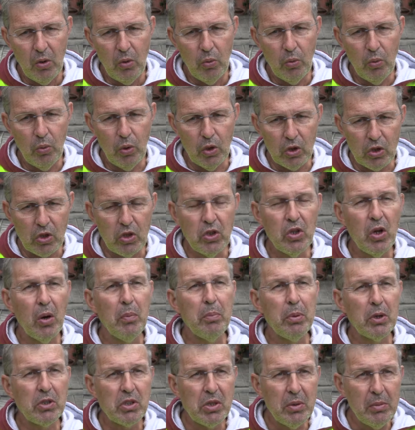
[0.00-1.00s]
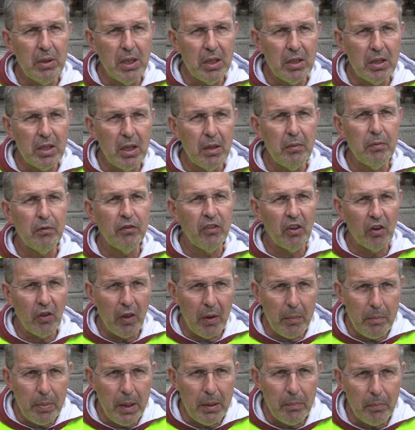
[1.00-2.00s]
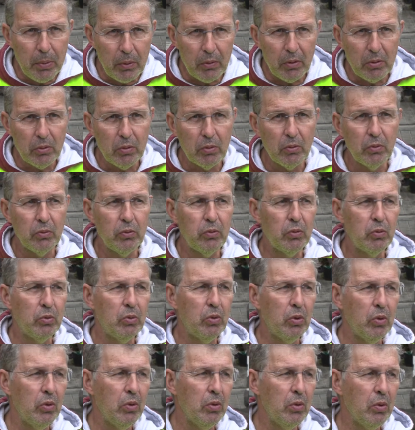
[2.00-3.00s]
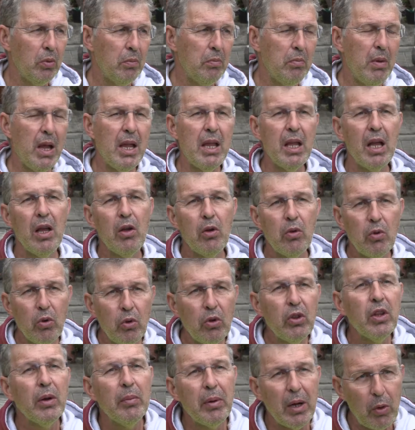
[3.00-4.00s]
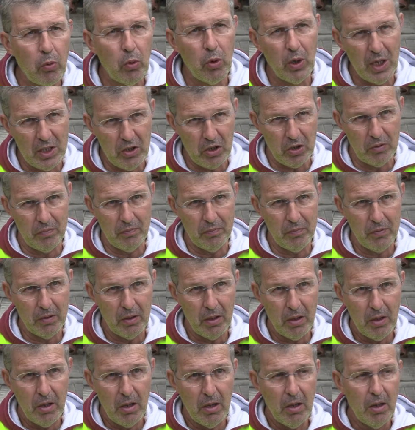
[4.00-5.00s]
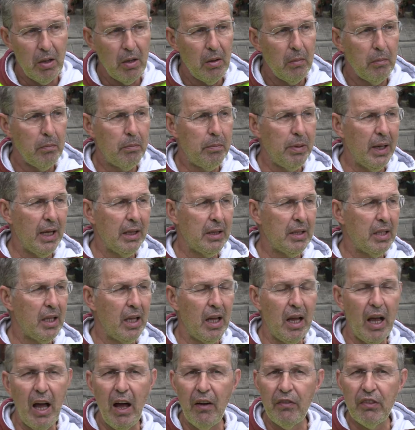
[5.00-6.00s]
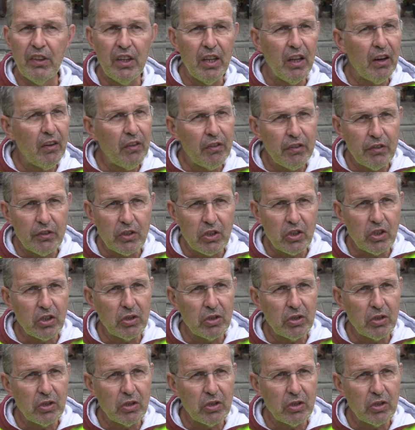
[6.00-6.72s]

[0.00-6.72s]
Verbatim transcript: was no possibility for the people to make a good evacuation. But after sorry, can we